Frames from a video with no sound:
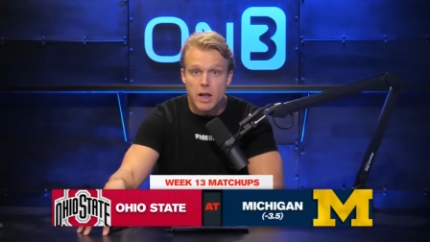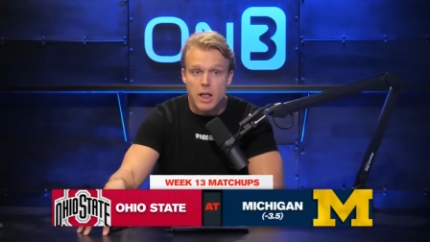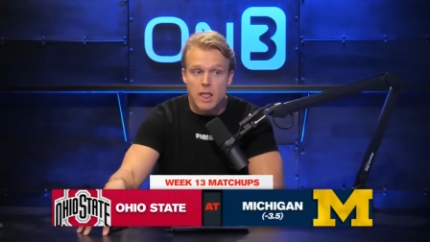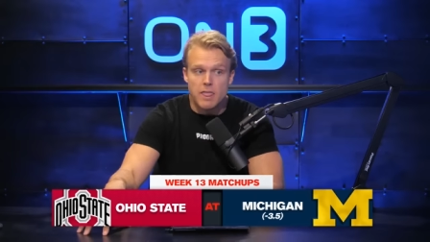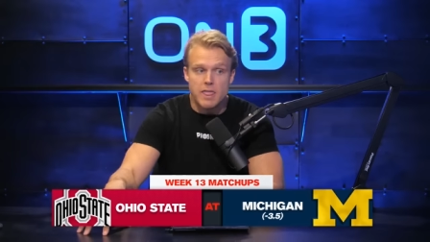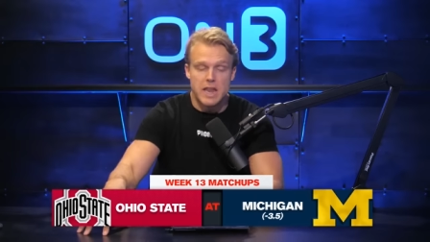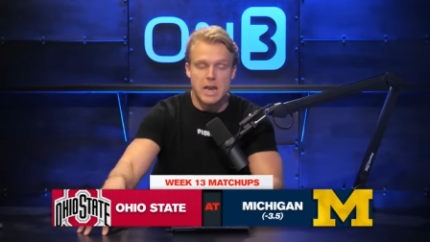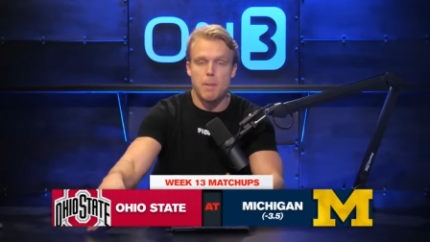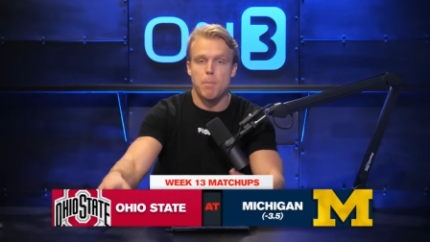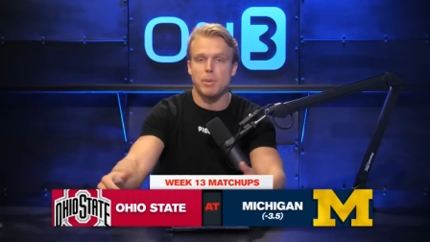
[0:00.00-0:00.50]

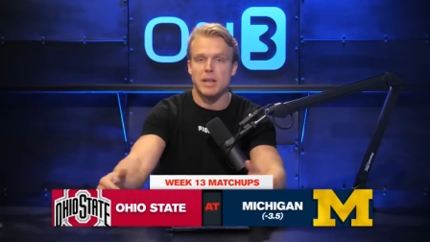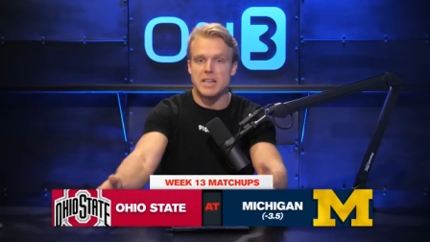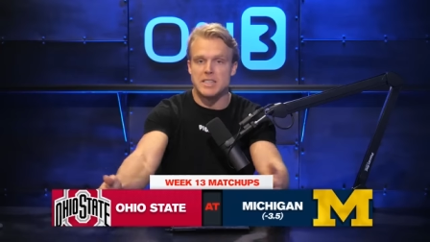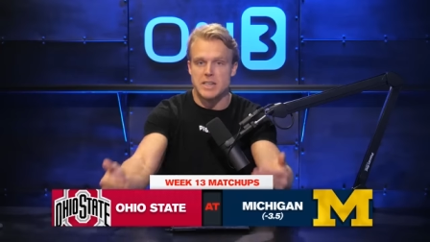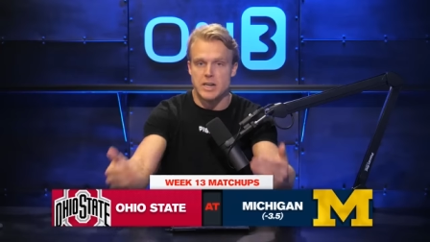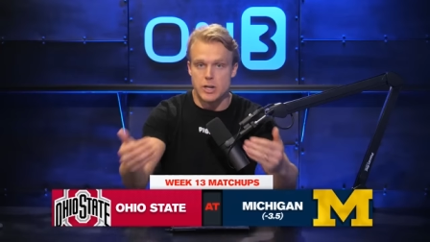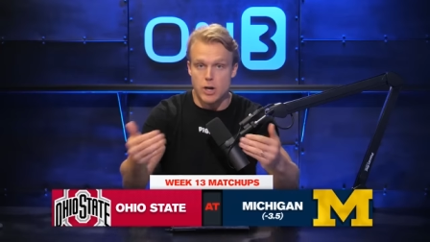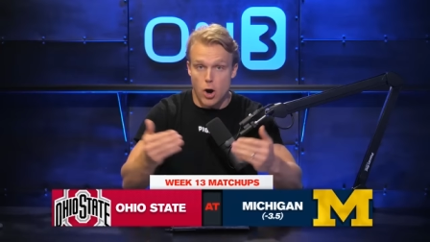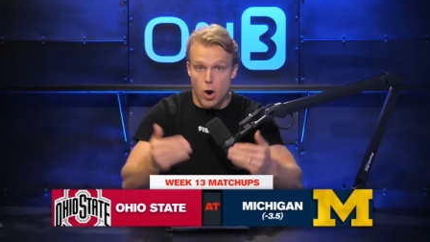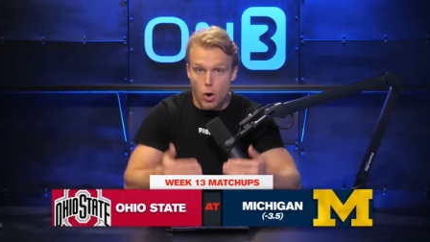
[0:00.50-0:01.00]
then it plays
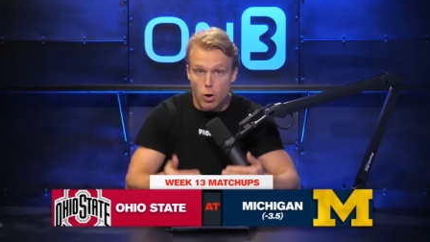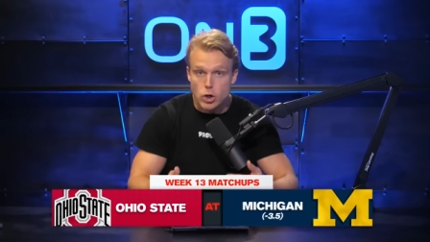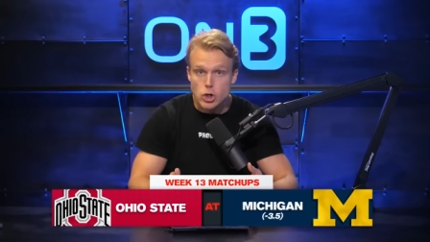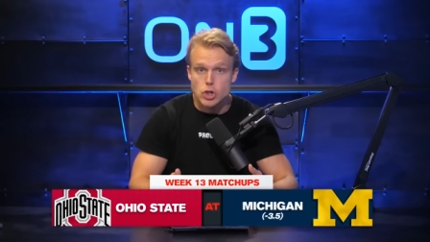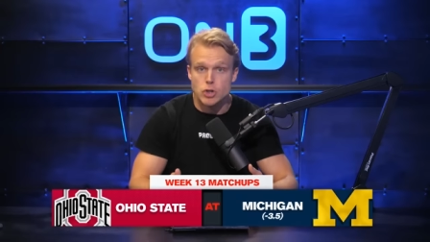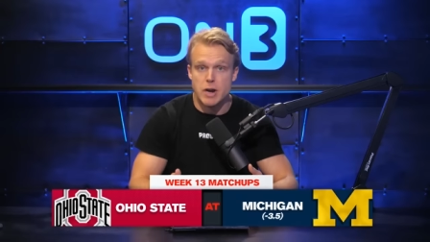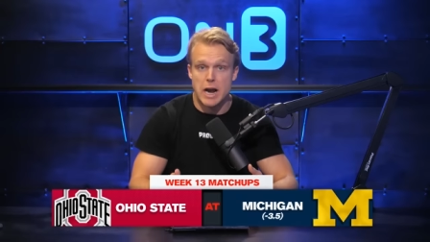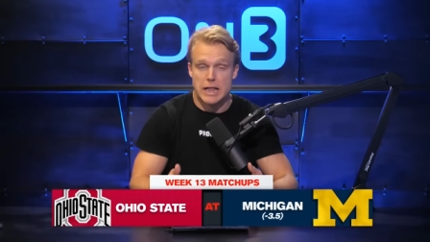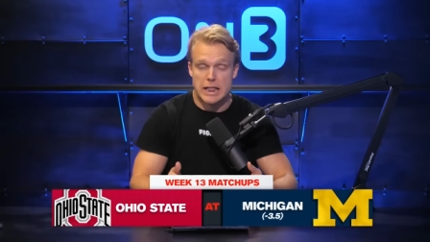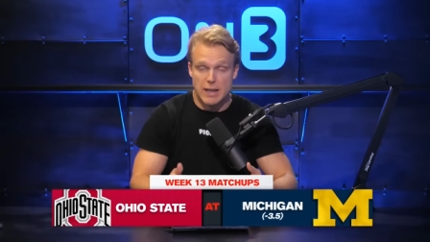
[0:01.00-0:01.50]
into our
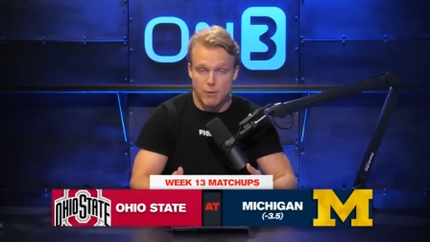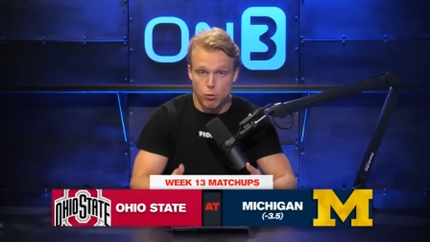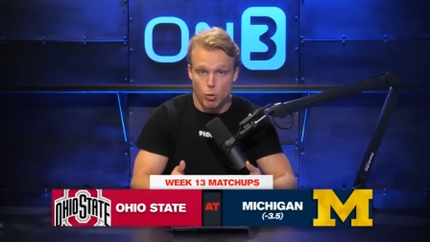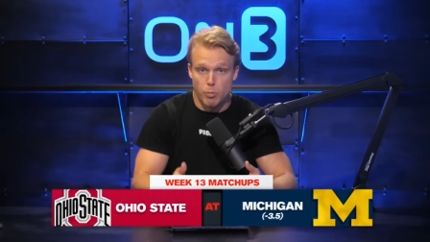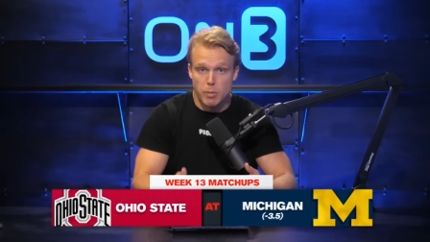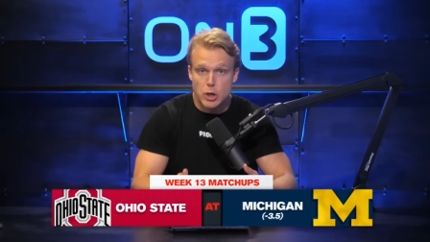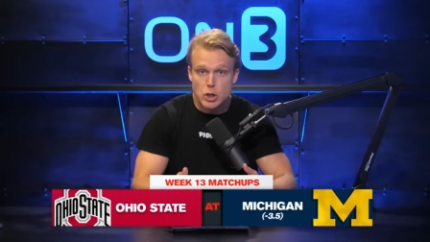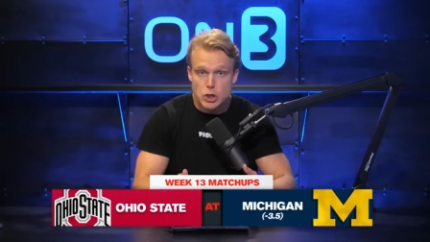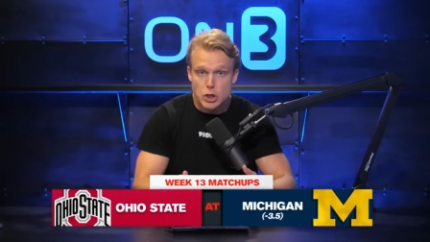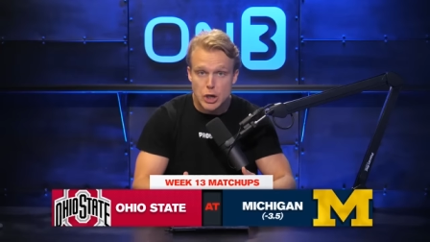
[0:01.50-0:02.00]
strength if we're
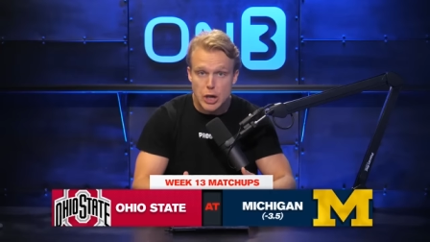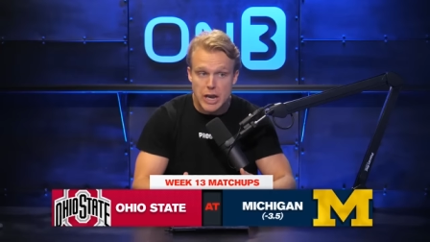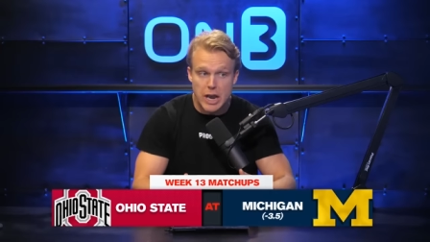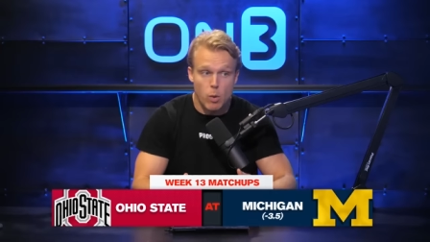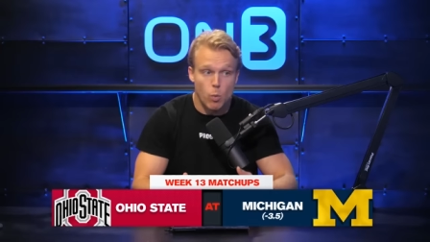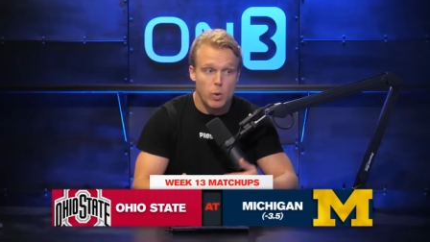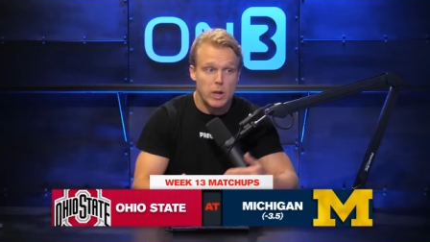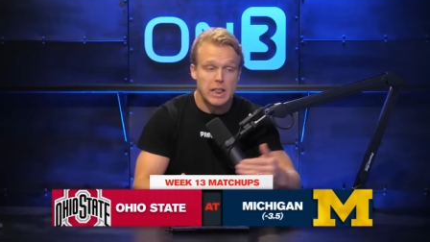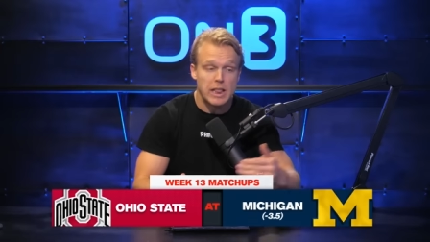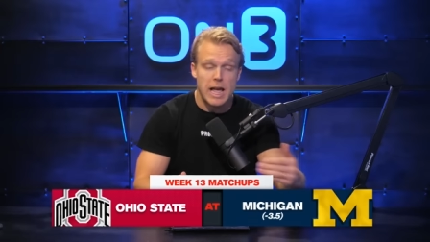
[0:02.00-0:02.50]
Michigan
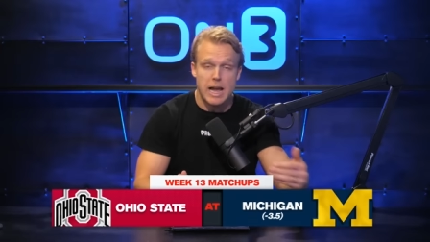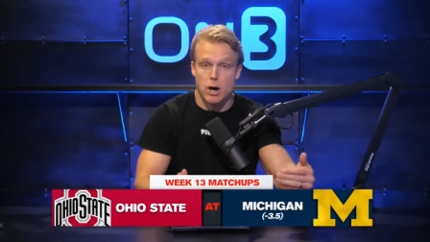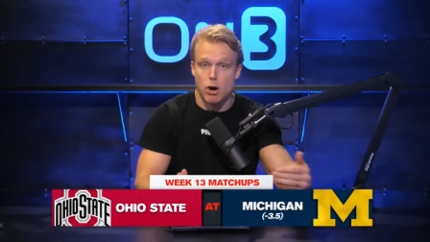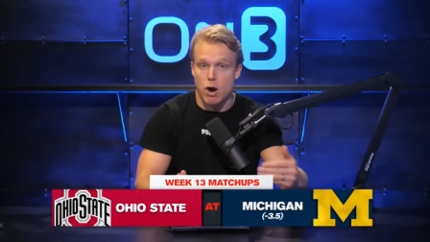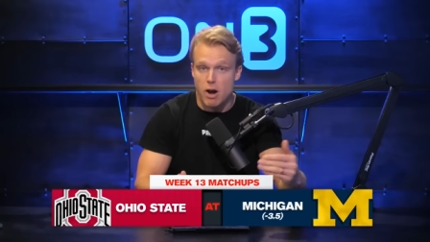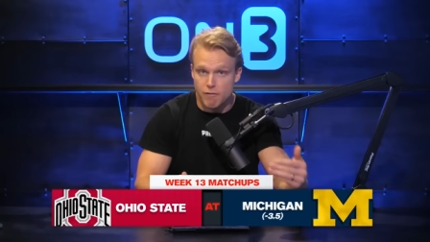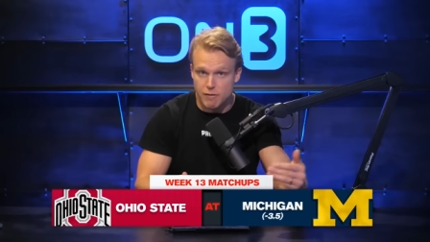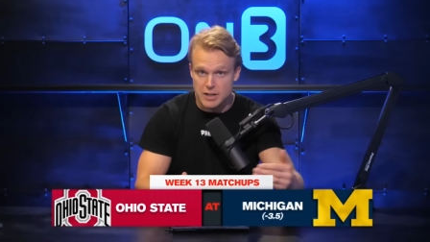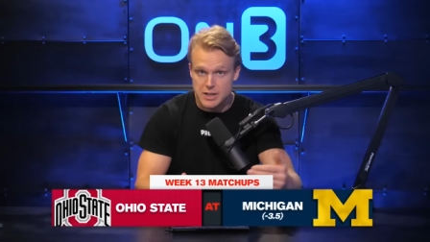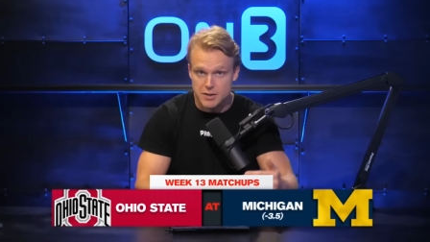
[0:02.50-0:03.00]
and we like our
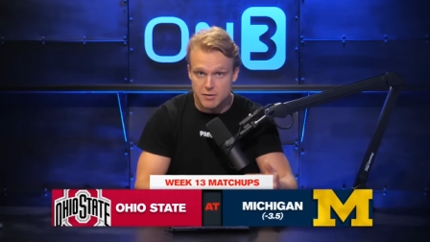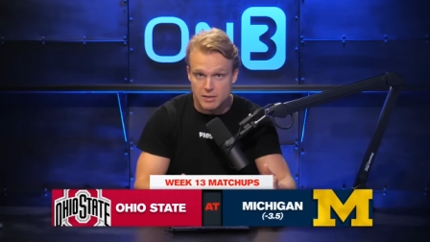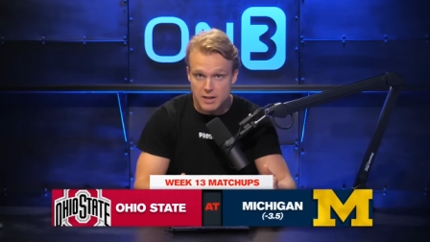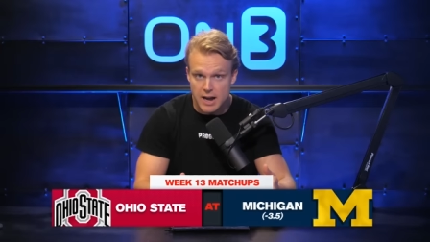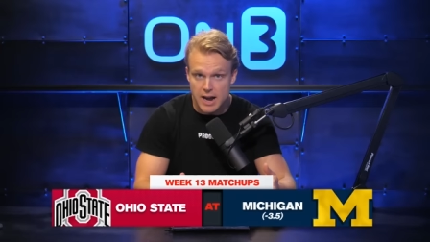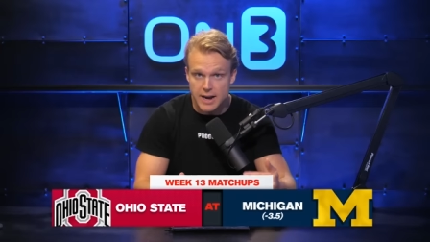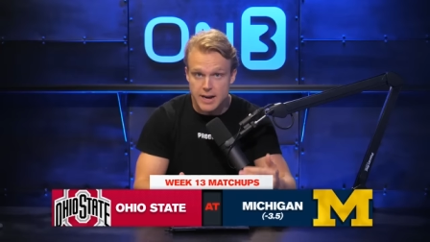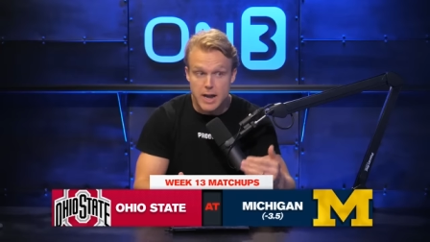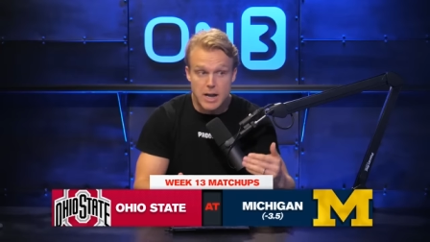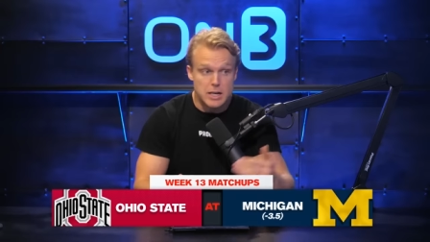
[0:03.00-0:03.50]
offensive
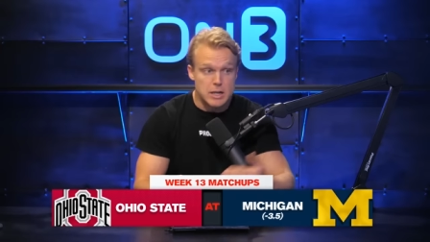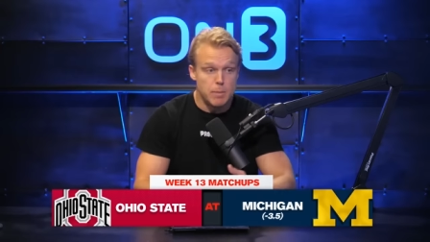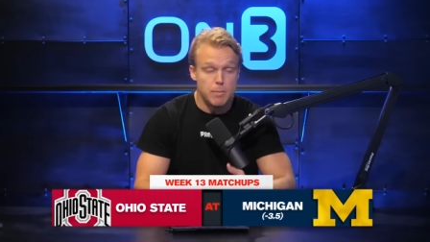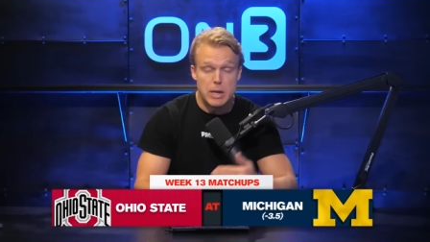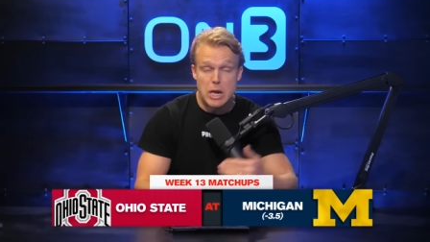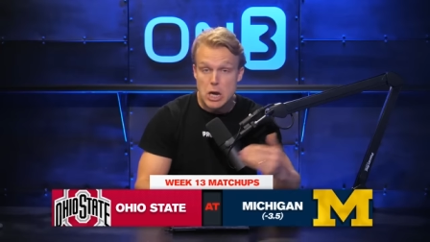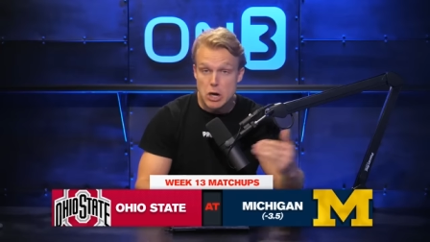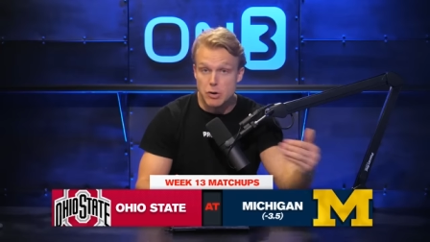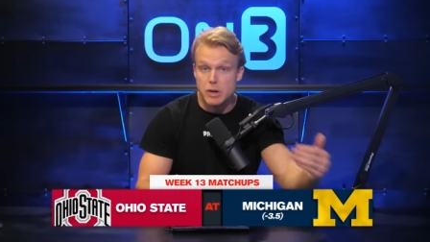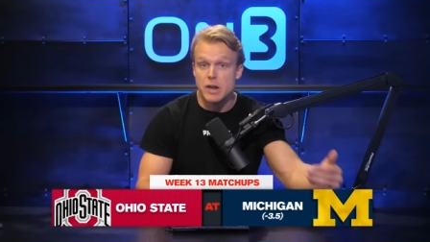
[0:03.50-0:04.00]
line to
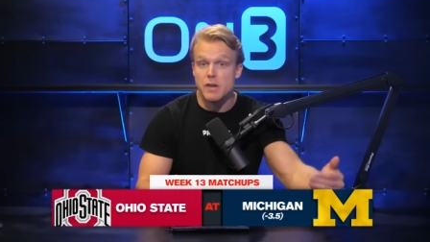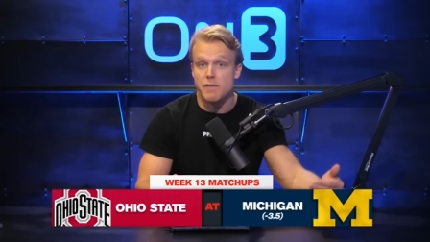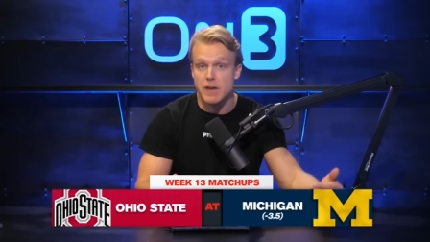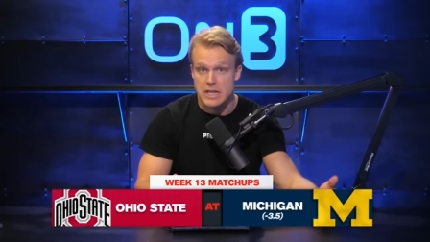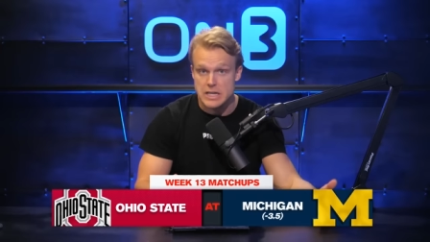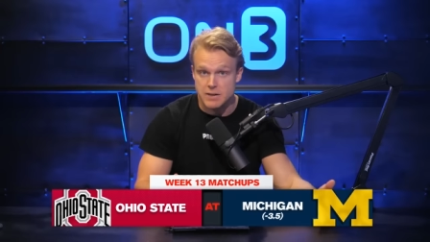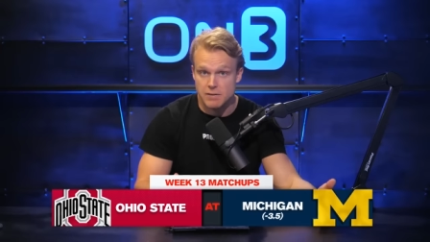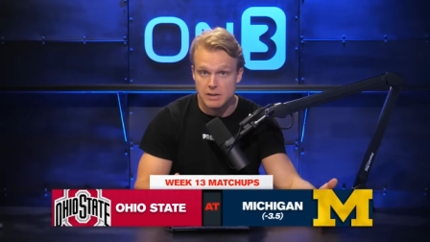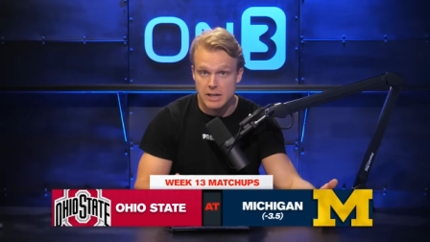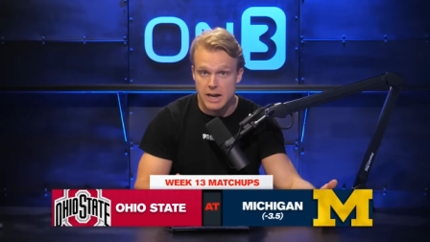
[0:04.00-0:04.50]
beat your
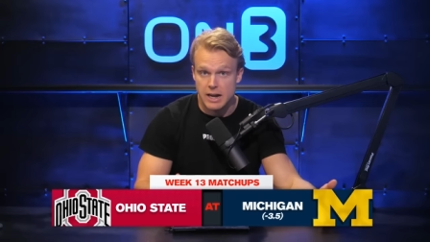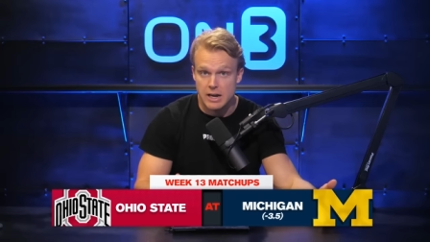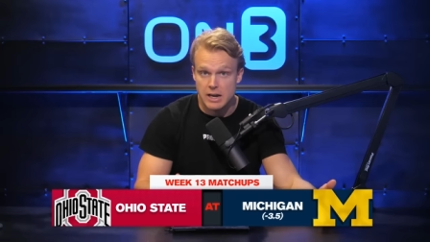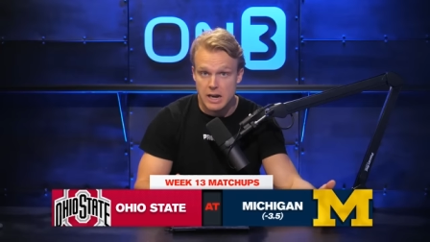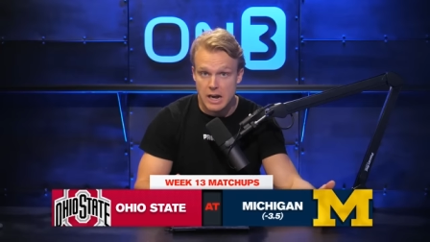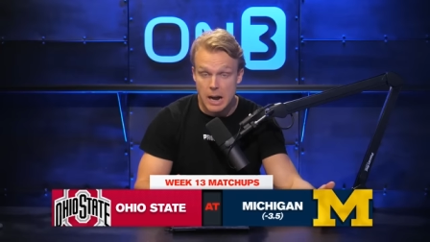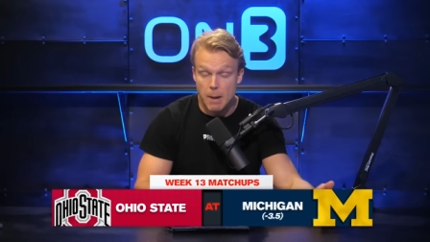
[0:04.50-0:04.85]
defensive line.